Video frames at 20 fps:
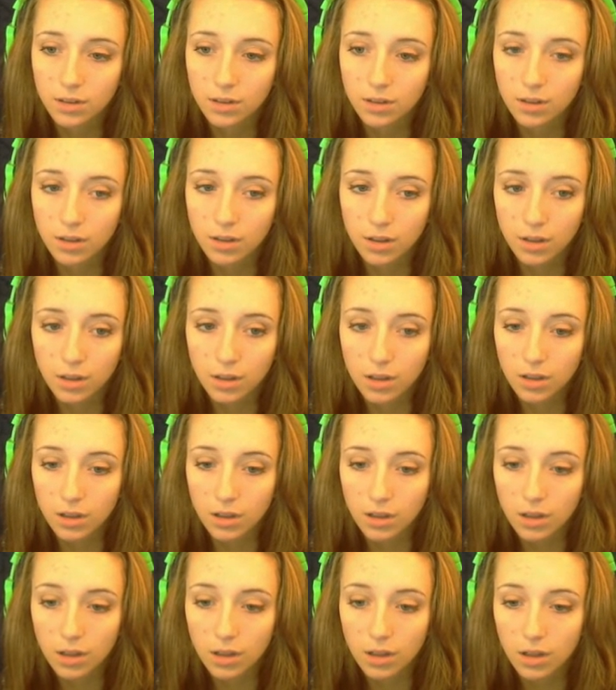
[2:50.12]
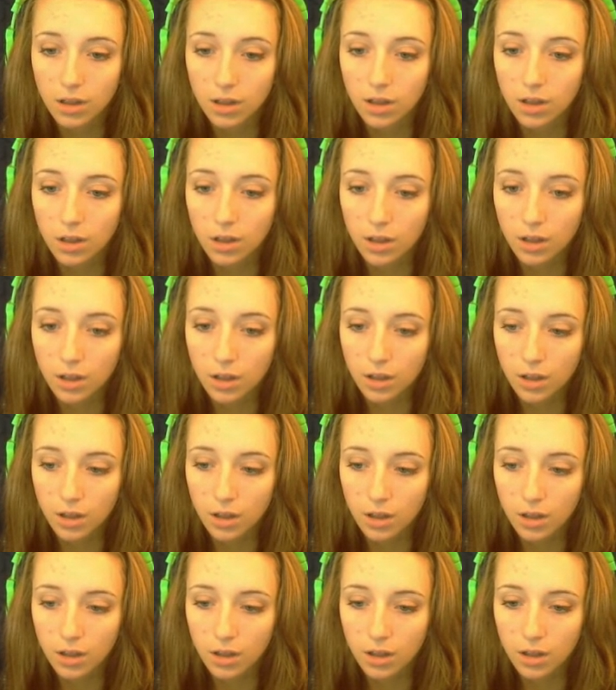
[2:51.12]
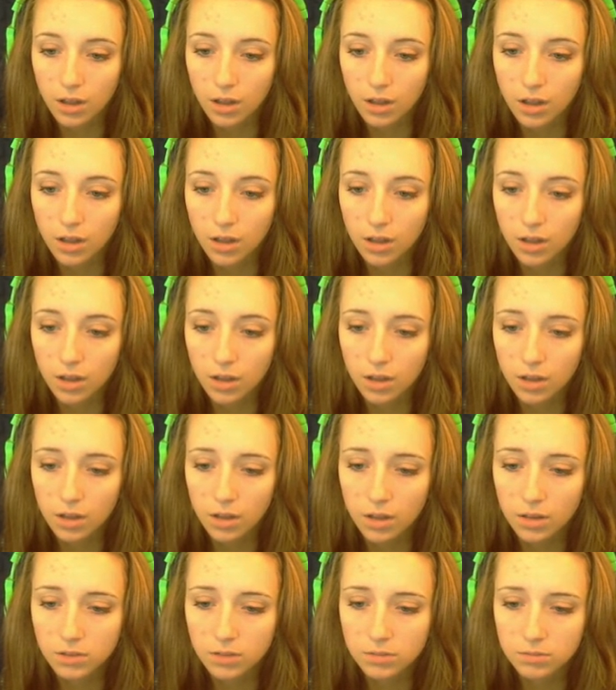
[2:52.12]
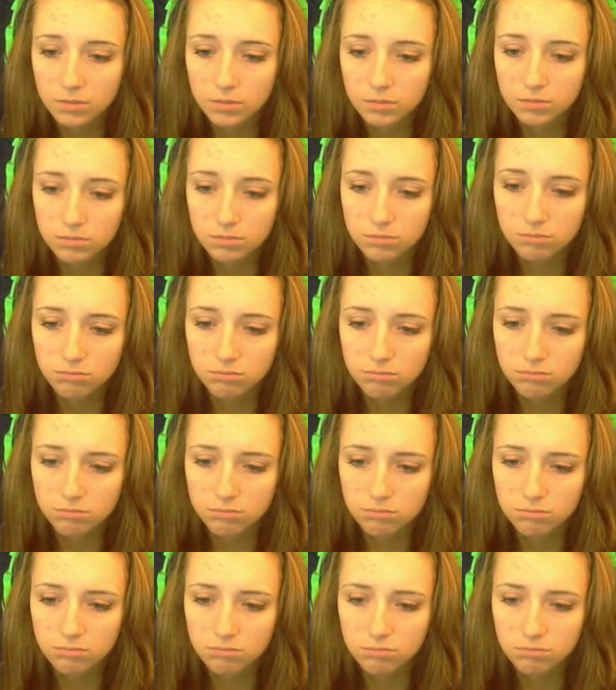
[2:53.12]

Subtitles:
Nobody speaks.